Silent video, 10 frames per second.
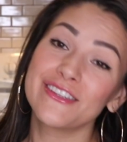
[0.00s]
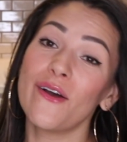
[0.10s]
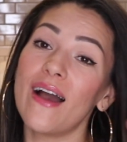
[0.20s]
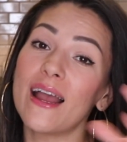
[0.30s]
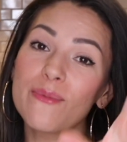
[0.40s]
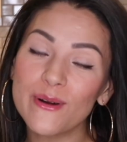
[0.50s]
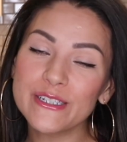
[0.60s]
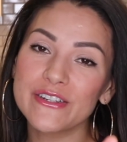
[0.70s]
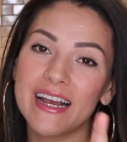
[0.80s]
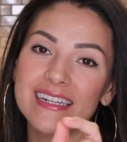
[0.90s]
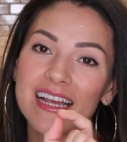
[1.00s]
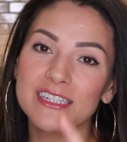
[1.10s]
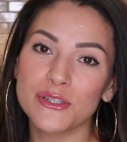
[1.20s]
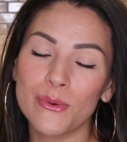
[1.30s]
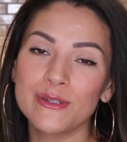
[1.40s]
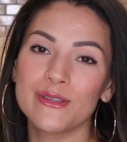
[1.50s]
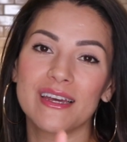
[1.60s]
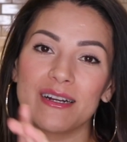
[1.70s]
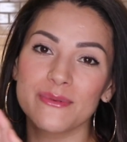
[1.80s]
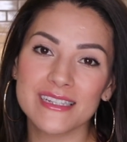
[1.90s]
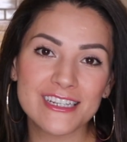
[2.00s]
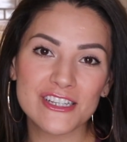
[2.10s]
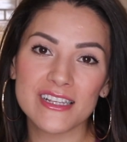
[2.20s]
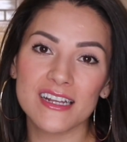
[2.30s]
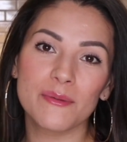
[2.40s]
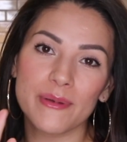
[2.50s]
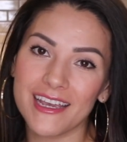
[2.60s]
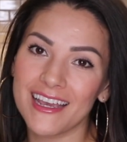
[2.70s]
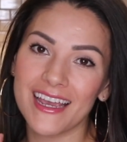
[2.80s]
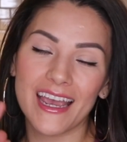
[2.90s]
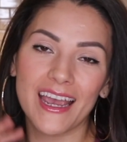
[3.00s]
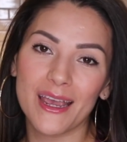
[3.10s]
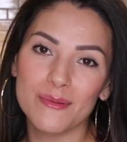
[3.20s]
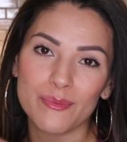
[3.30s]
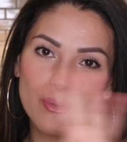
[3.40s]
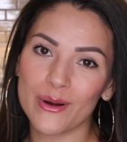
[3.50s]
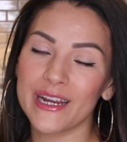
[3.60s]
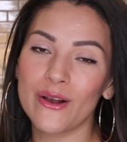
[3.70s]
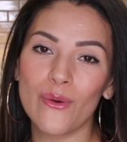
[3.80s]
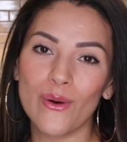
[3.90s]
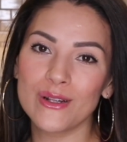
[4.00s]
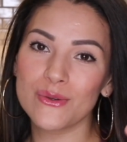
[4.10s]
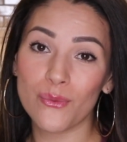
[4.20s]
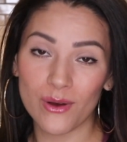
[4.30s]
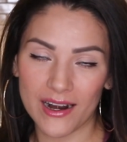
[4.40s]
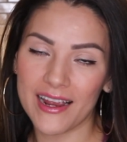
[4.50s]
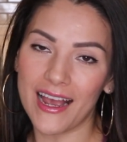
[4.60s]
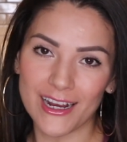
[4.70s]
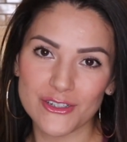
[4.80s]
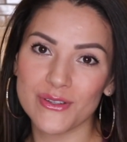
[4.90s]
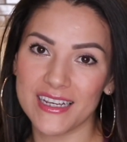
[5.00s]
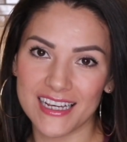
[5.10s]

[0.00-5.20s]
So I warned you guys, I told you that it wasn't just gonna be a boring old what I actually